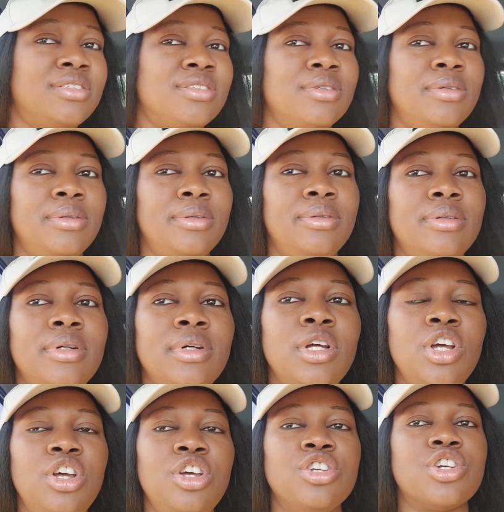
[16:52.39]
So
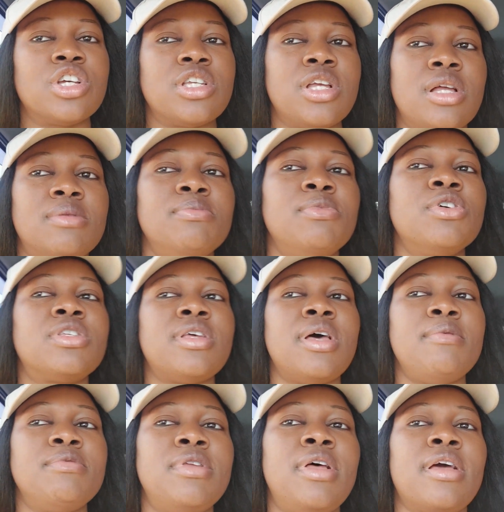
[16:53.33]
it's just that most
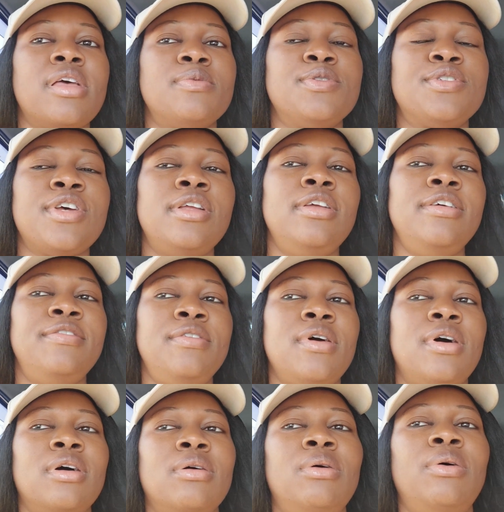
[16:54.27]
times, like especially if
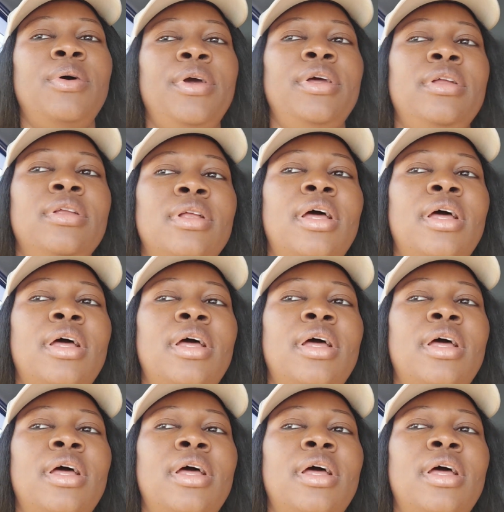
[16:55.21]
you are going,